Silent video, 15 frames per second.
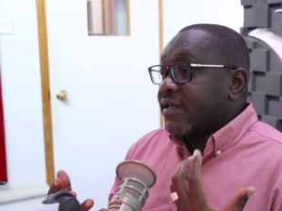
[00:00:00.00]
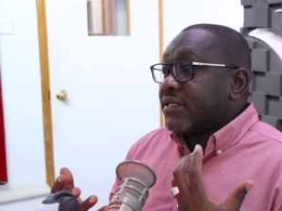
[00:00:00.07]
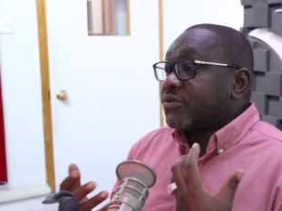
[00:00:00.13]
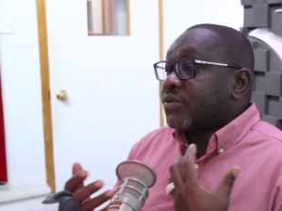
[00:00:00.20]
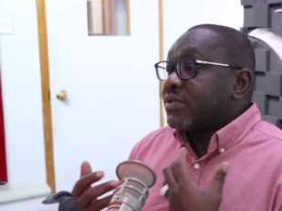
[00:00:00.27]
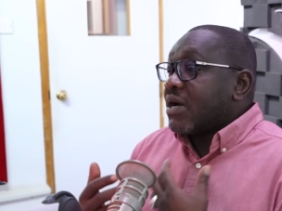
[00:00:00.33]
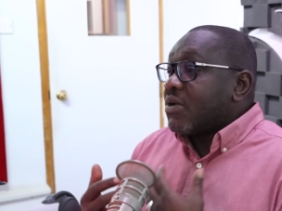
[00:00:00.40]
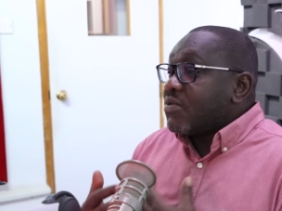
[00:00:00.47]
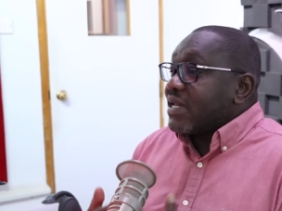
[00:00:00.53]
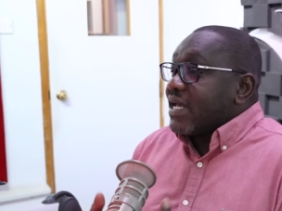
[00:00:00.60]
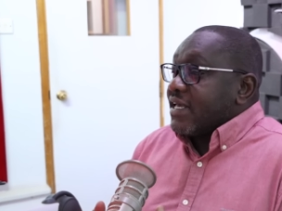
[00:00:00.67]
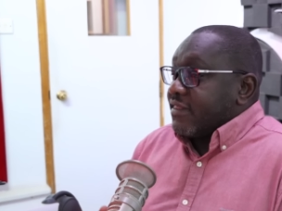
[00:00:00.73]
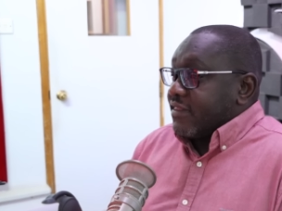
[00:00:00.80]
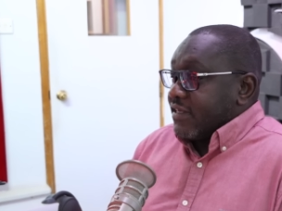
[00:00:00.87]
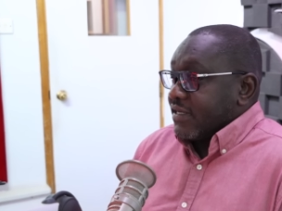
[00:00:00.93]
So now, what
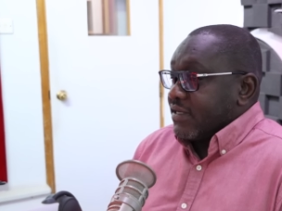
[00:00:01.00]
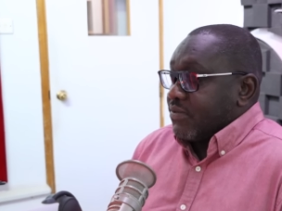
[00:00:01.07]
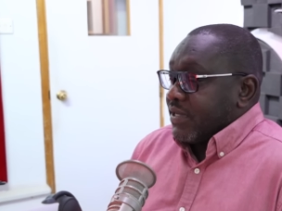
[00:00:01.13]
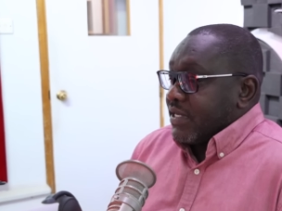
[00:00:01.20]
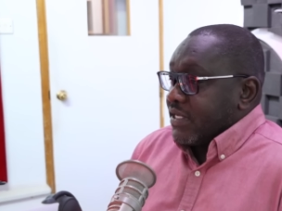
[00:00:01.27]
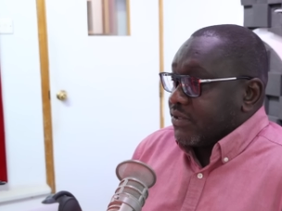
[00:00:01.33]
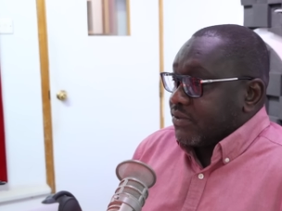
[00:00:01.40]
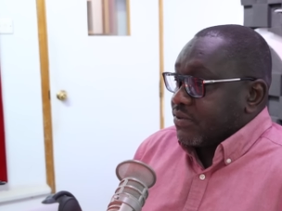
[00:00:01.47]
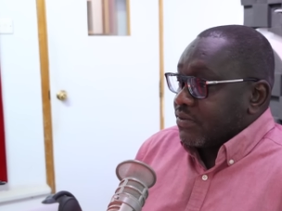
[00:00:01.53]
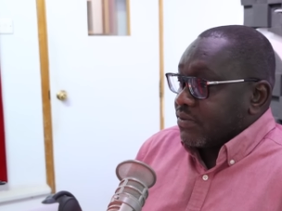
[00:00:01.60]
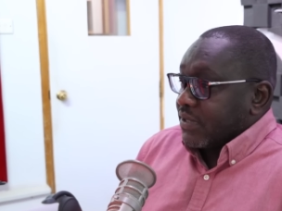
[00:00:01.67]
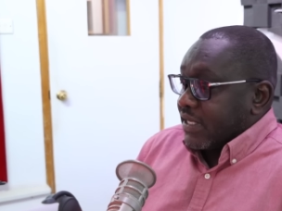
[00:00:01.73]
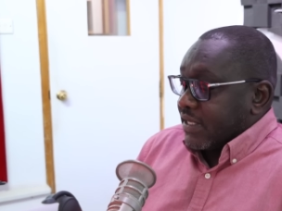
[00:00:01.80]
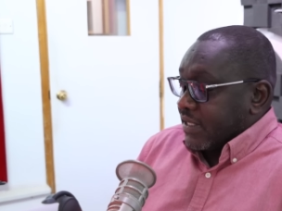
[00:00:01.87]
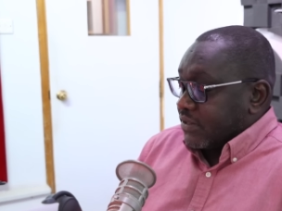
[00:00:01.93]
I think we need
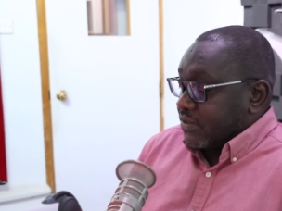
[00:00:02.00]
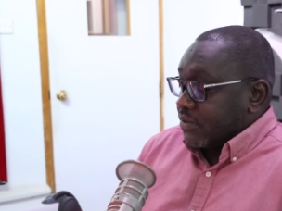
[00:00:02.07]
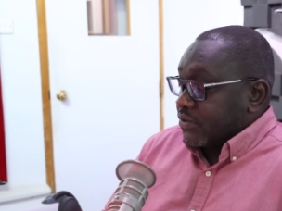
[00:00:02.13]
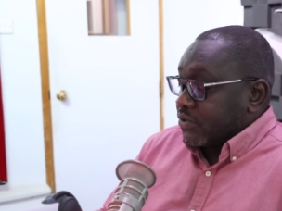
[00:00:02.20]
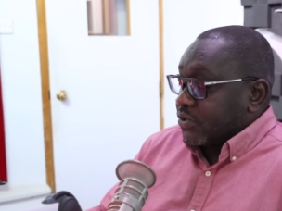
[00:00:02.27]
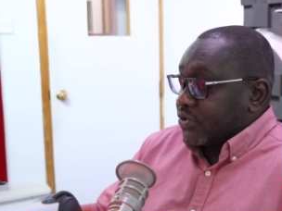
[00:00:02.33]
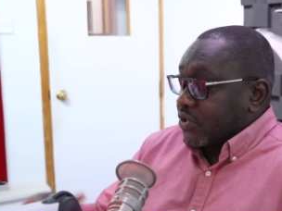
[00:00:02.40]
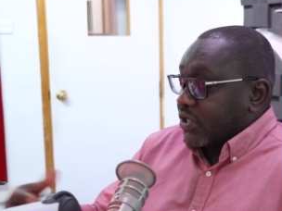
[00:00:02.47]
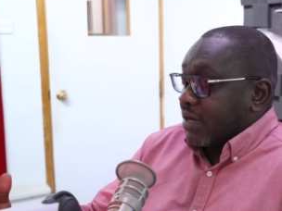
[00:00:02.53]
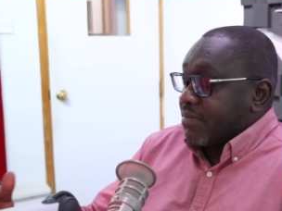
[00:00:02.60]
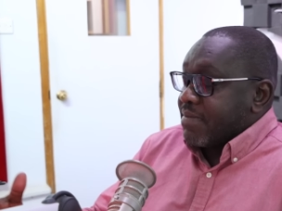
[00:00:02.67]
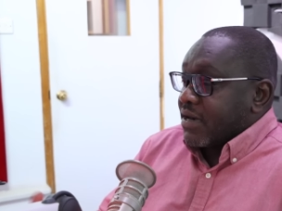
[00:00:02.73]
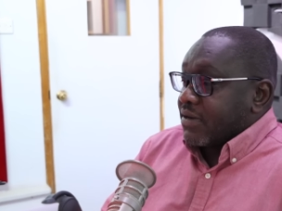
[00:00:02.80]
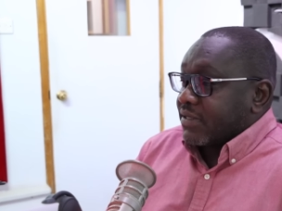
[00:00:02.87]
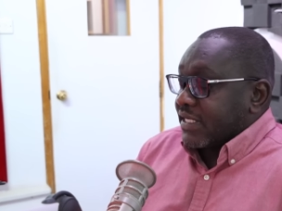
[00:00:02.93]
to uh, to, to, talk
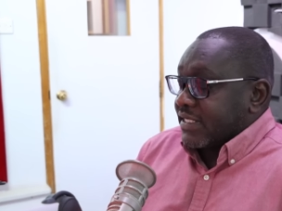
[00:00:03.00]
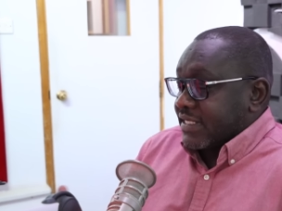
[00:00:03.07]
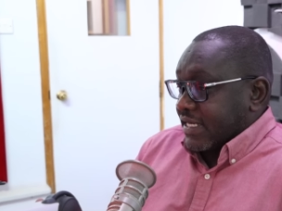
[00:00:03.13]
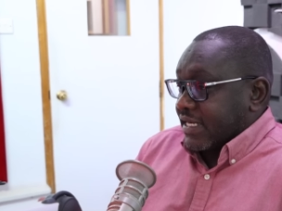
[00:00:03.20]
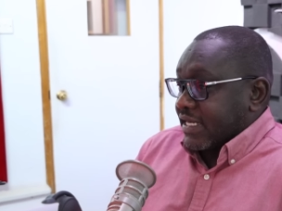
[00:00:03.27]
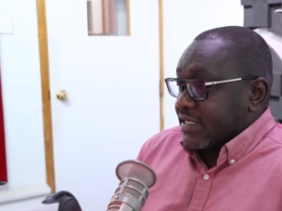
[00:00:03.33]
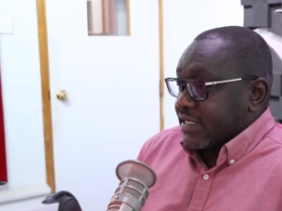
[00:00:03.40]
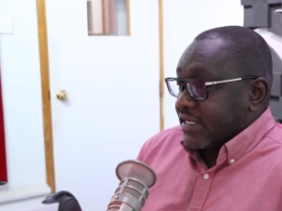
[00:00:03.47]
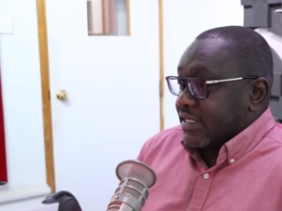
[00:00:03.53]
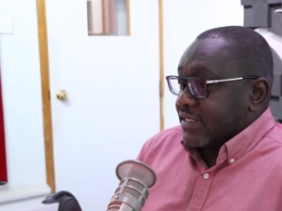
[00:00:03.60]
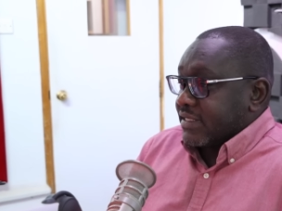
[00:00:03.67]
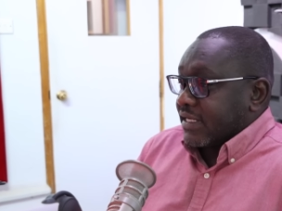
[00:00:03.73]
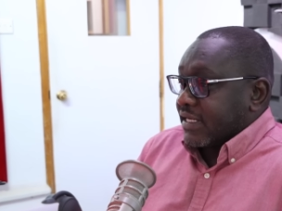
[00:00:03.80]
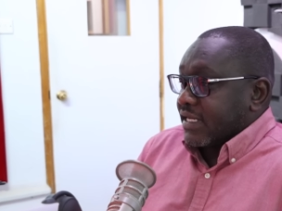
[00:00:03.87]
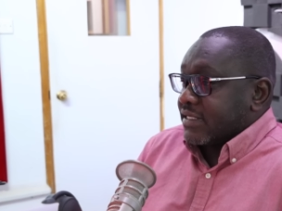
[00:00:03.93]
about as a,
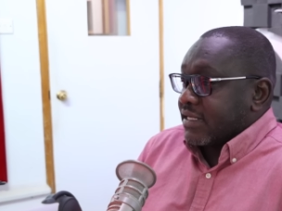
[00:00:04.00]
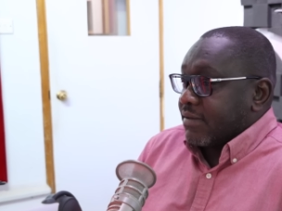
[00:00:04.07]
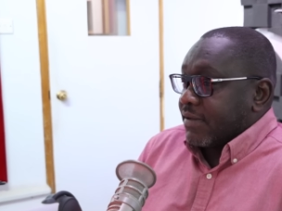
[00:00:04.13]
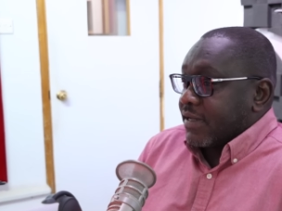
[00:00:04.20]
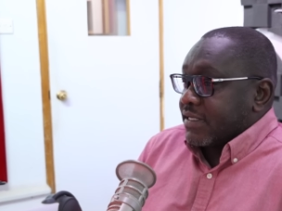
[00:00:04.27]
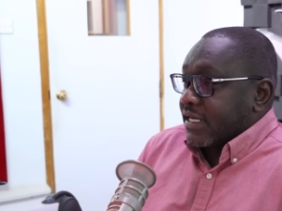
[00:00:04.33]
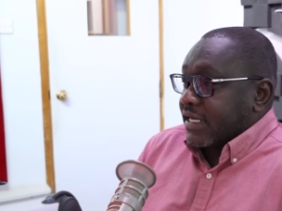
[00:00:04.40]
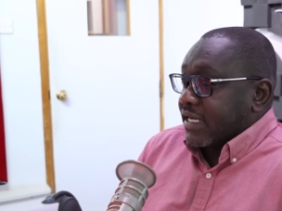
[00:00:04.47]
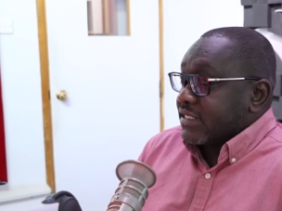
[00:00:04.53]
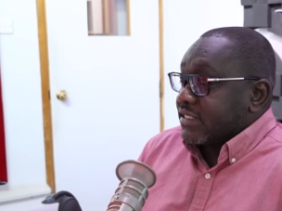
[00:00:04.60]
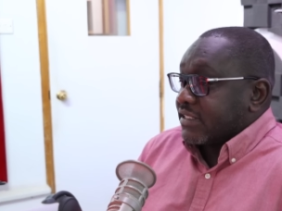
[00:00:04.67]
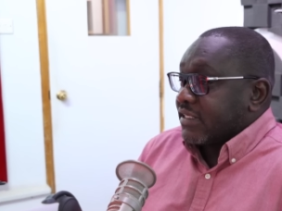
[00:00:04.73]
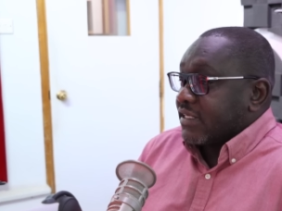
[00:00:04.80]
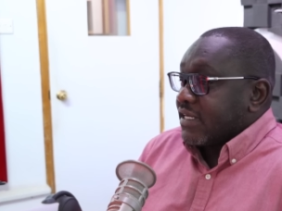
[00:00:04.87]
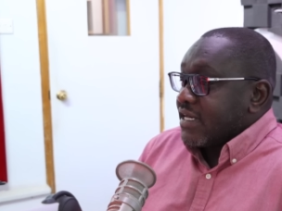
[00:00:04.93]
as, a, as, a, as a
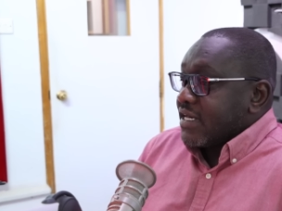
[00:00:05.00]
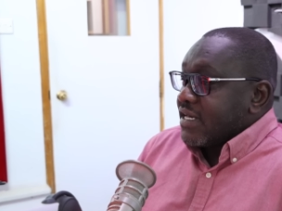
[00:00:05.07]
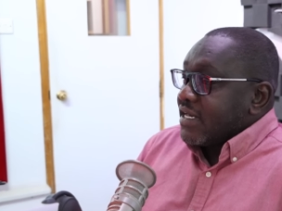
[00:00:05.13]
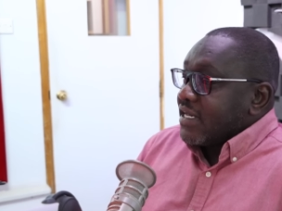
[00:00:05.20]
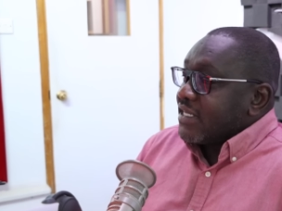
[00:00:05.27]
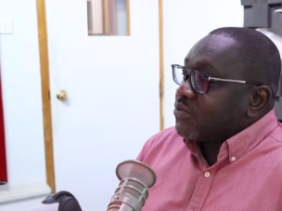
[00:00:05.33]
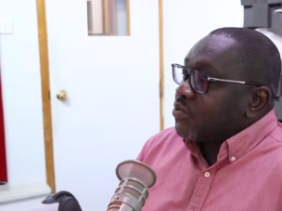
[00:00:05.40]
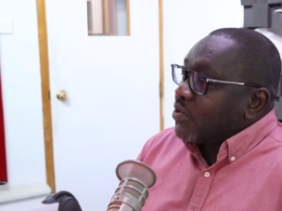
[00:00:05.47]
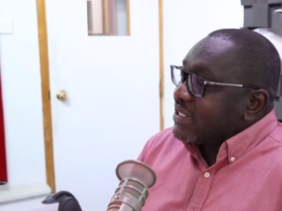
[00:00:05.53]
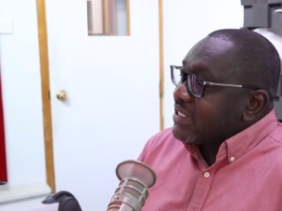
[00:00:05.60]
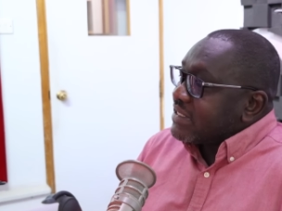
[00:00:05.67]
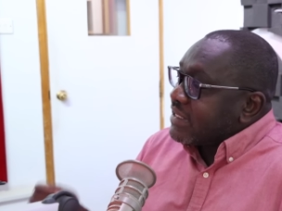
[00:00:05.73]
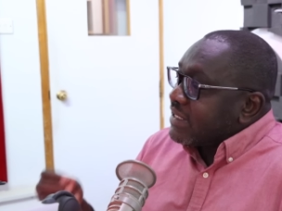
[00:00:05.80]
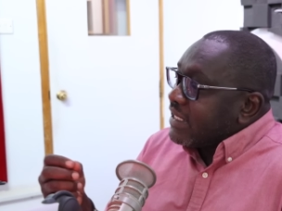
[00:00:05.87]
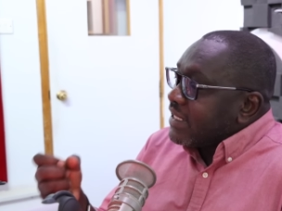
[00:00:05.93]
country is what
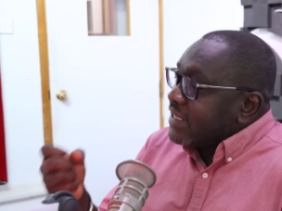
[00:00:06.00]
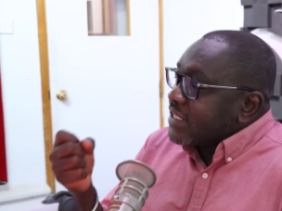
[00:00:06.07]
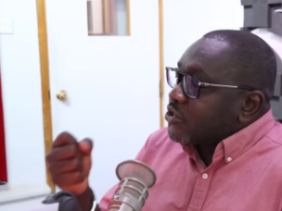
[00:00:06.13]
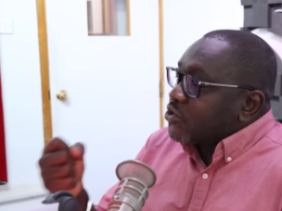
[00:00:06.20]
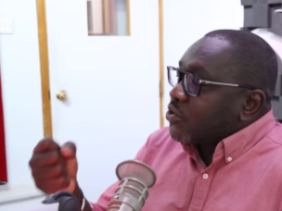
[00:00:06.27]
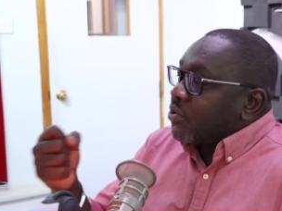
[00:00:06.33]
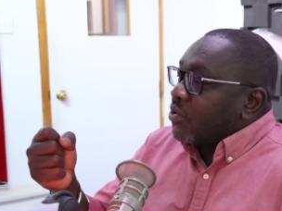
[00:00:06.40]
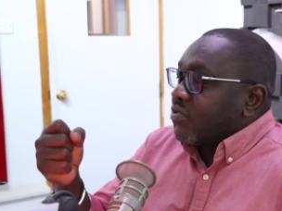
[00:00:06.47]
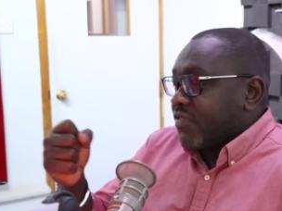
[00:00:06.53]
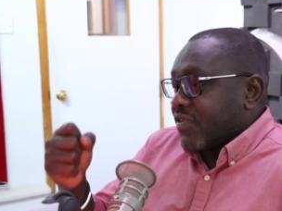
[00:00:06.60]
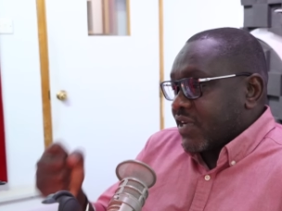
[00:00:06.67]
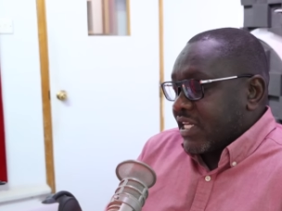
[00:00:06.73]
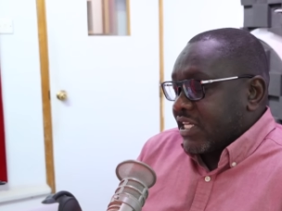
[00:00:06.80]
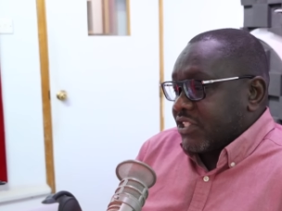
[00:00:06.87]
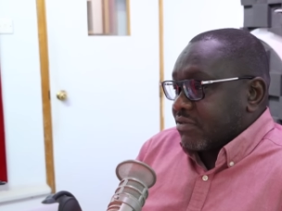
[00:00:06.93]
is really the soul of
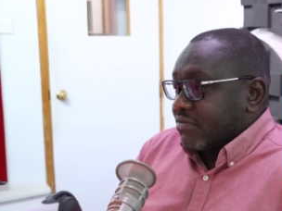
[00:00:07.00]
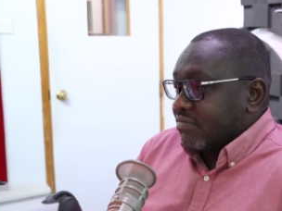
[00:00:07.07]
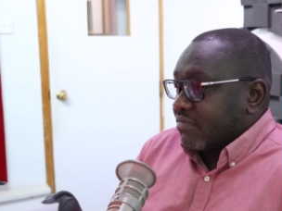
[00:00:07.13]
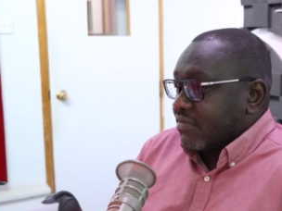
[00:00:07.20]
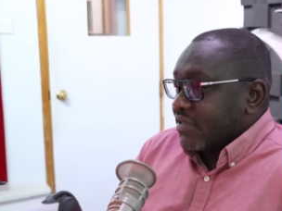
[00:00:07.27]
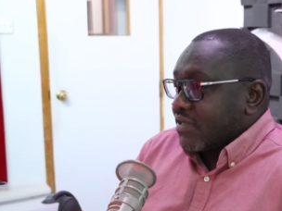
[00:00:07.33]
our nation.